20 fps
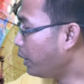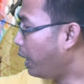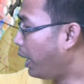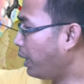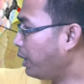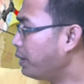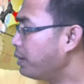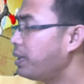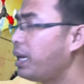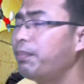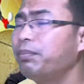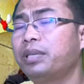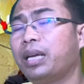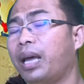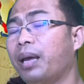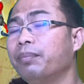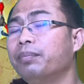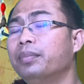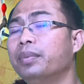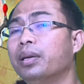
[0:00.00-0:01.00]
At the same
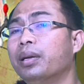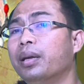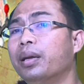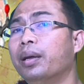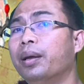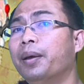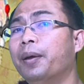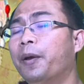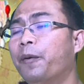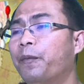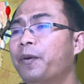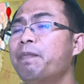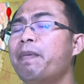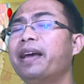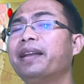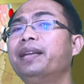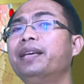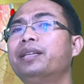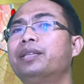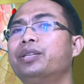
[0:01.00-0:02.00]
time, we
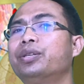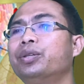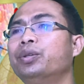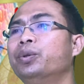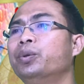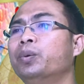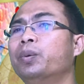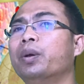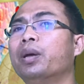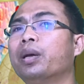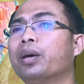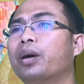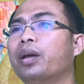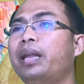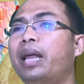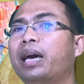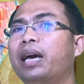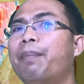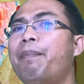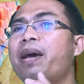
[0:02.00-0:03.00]
might need to
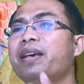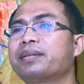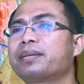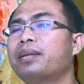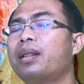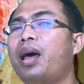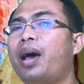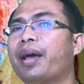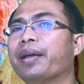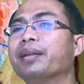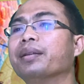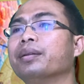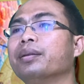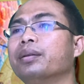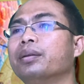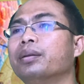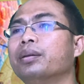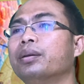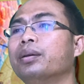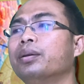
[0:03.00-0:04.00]
connect a baseline
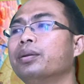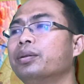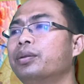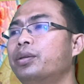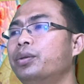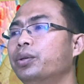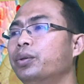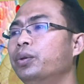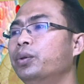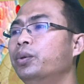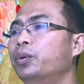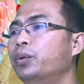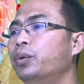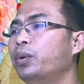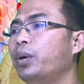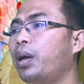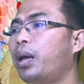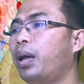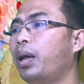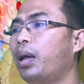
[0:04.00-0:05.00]

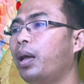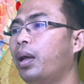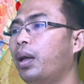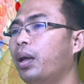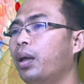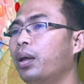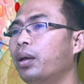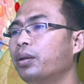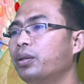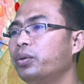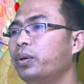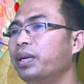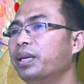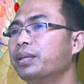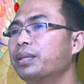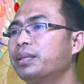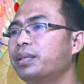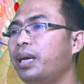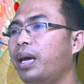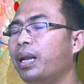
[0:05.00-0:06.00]
to
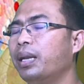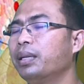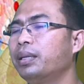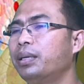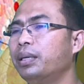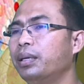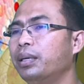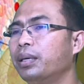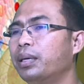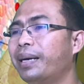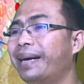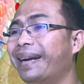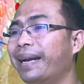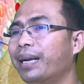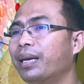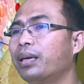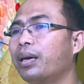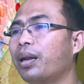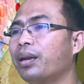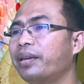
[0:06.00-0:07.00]
understand the
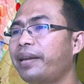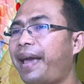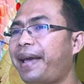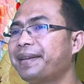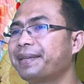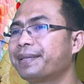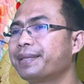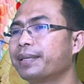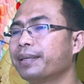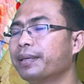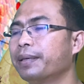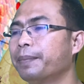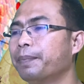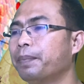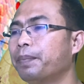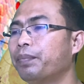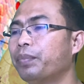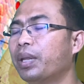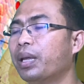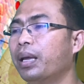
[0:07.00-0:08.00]
current context,
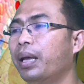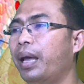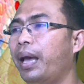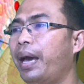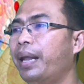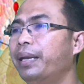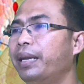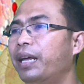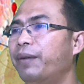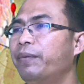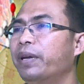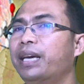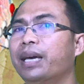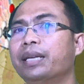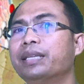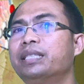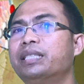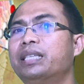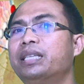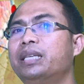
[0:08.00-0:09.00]
and then we
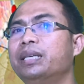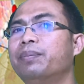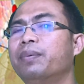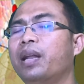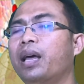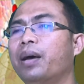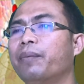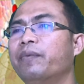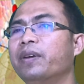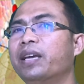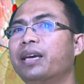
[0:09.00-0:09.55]
can develop